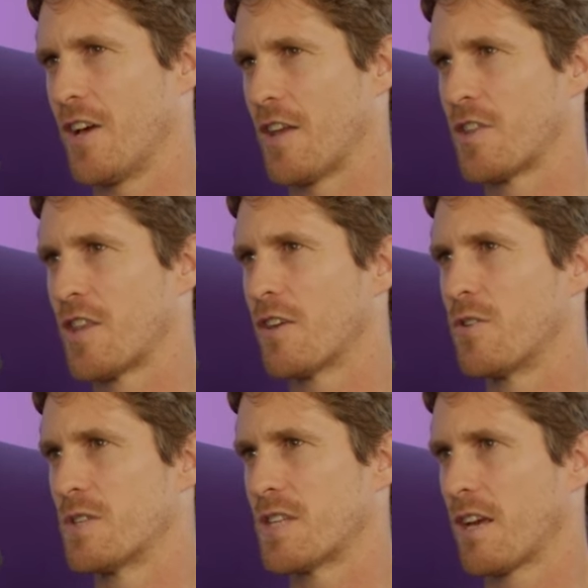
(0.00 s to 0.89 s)

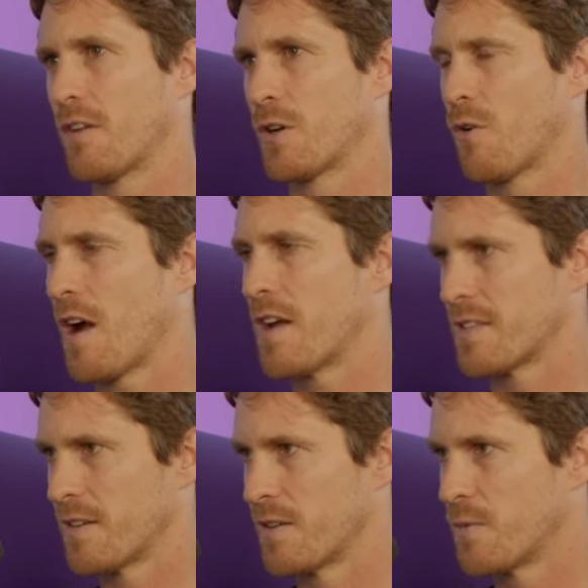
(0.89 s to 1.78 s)
think you take it for
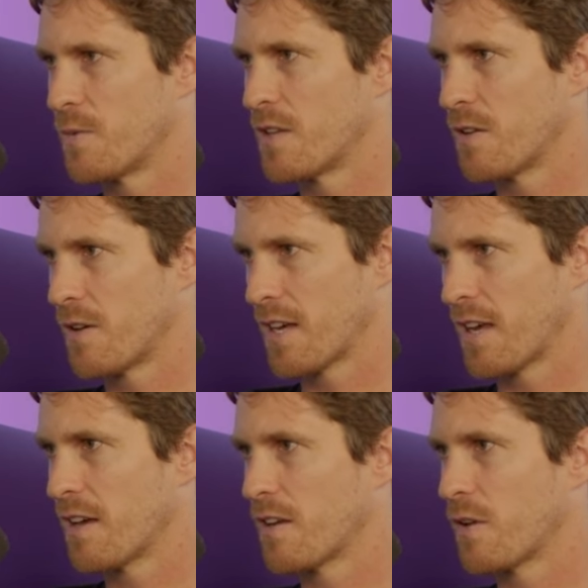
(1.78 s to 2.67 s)
granted when you're a
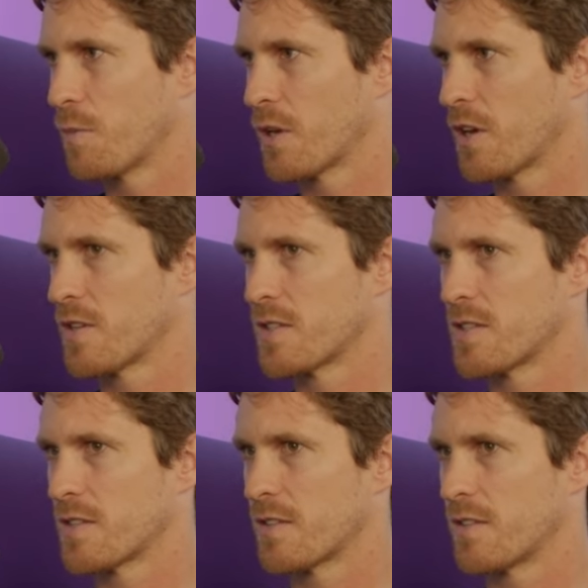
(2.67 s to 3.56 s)
kid
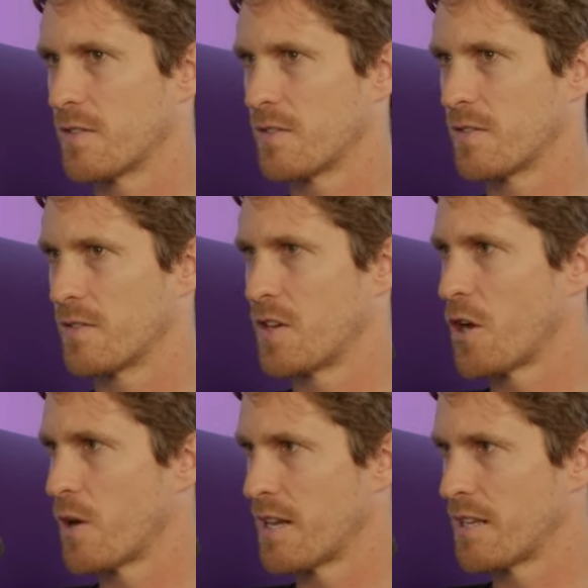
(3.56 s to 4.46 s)
because you
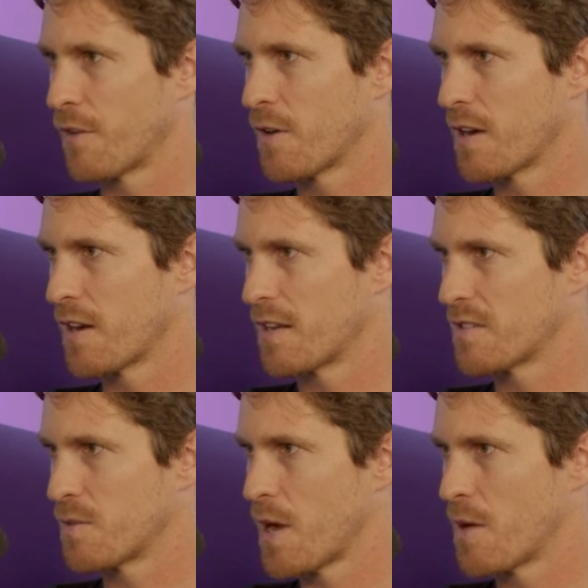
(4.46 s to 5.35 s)
don't know any different and
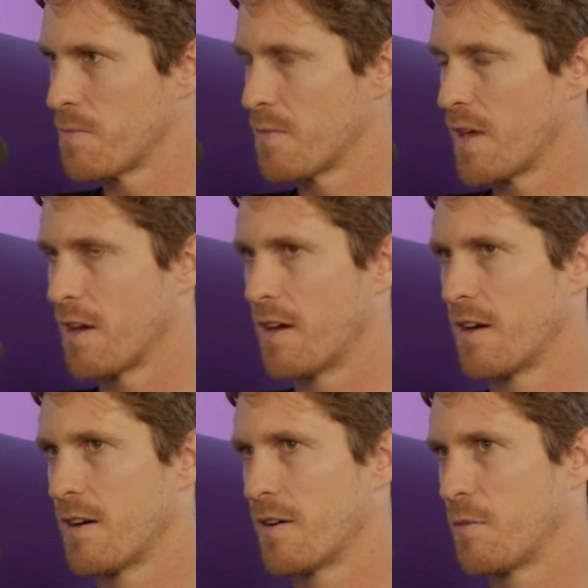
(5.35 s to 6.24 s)
it's your mom.
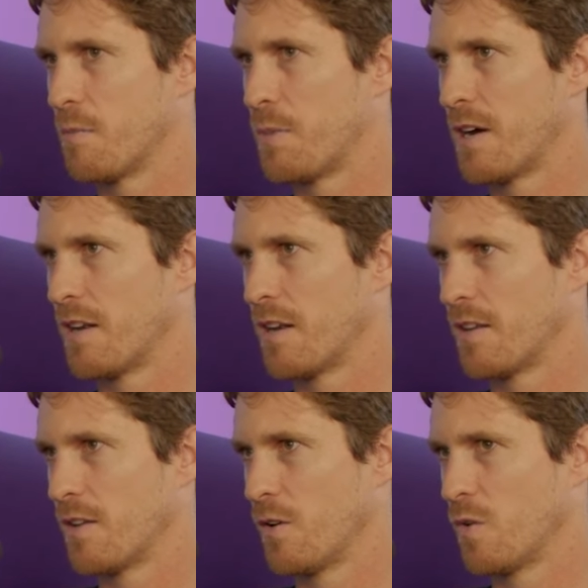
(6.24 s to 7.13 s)
But
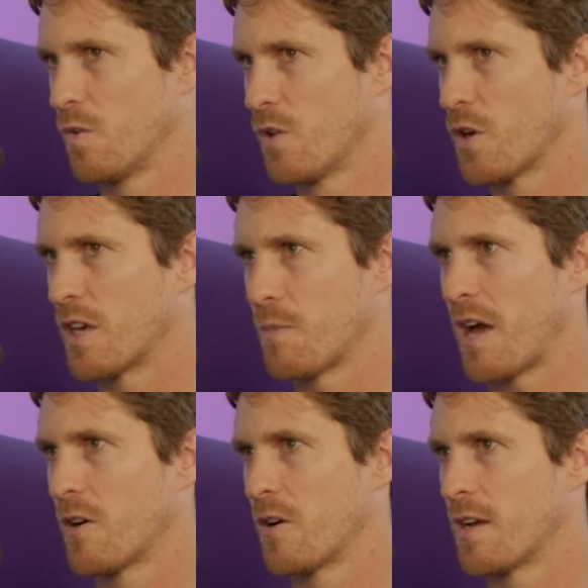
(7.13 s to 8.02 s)
looking
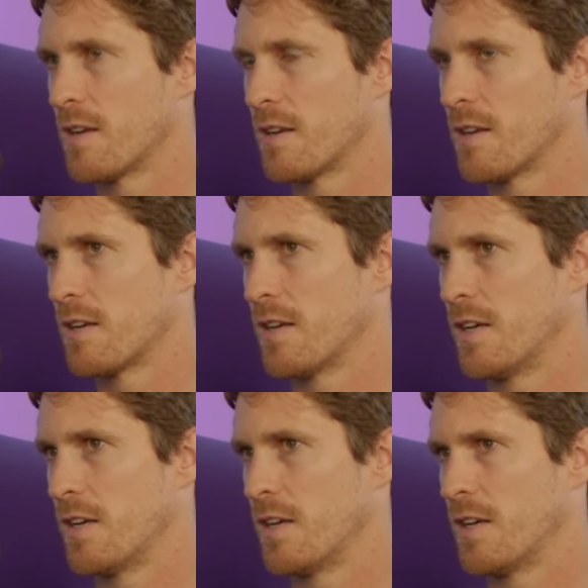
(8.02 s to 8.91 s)
back on it,
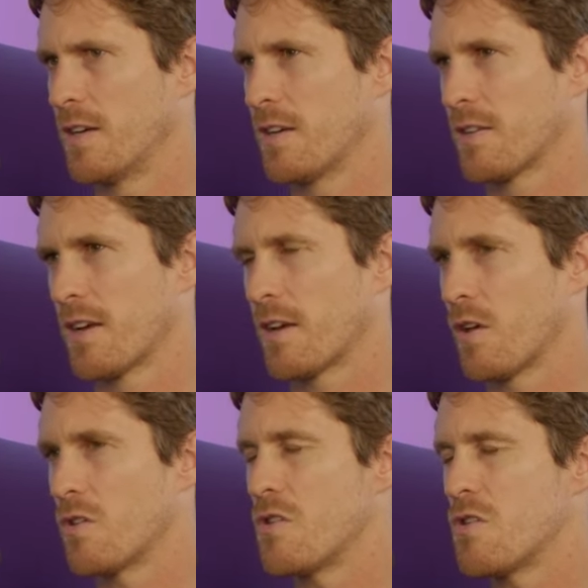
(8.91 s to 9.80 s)

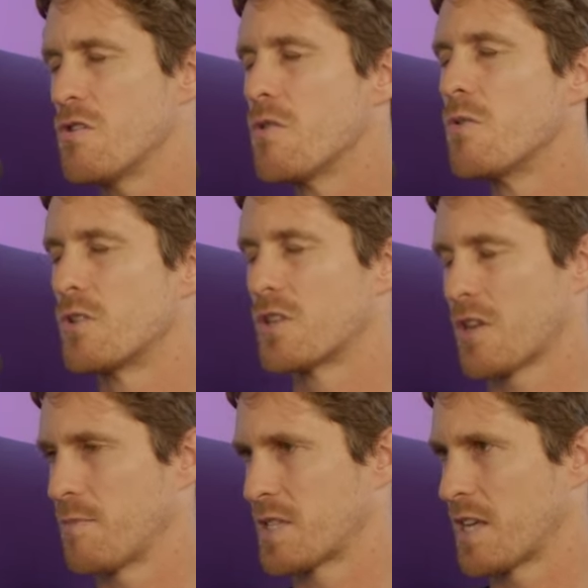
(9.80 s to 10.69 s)
like, huge
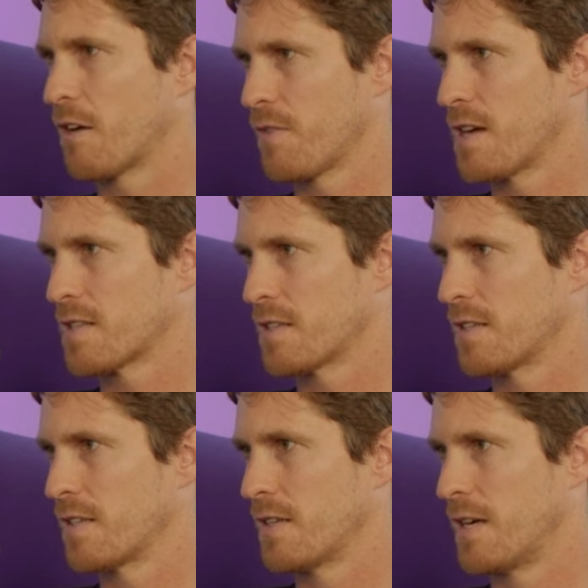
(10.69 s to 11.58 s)
time sacrifice.
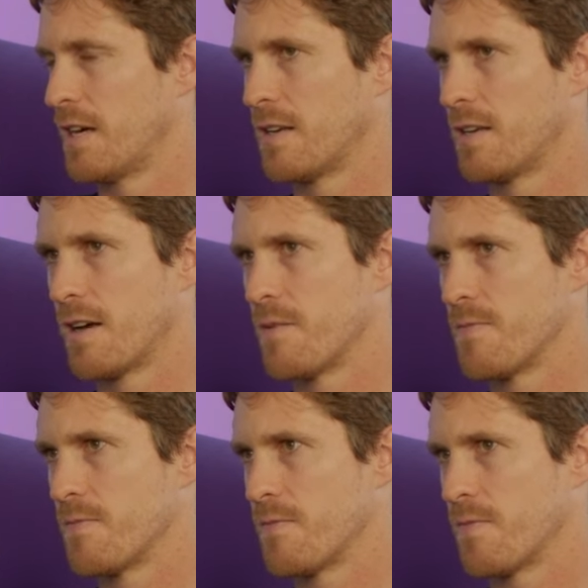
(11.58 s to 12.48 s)

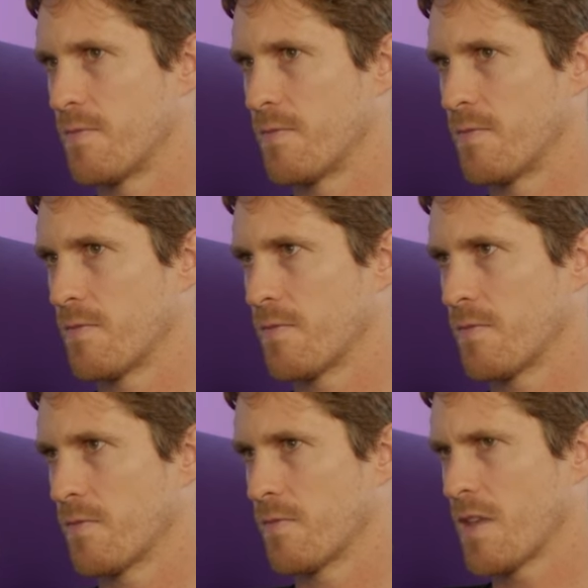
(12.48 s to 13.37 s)
And
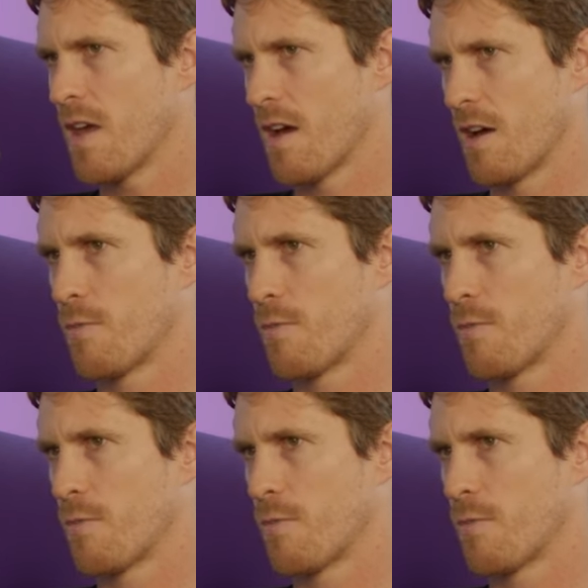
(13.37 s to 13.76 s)
I